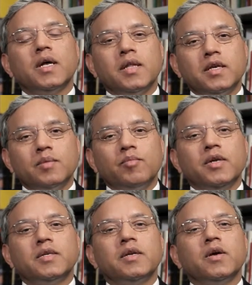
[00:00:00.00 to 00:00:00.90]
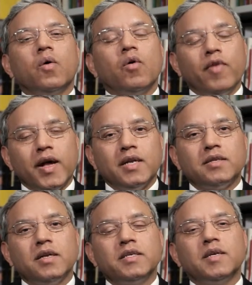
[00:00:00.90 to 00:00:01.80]
that there is a monetary or
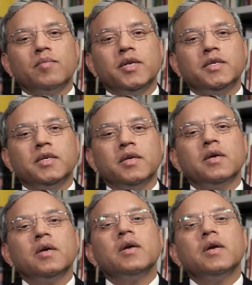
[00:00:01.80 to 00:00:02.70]
financial stability